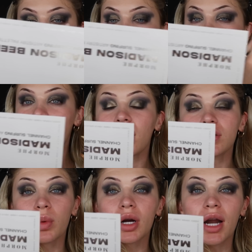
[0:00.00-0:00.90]
And my
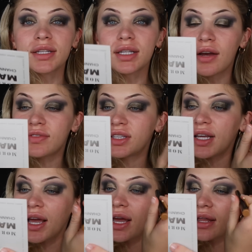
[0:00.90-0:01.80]
parents were nice enough to
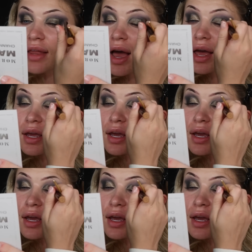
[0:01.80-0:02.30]
say that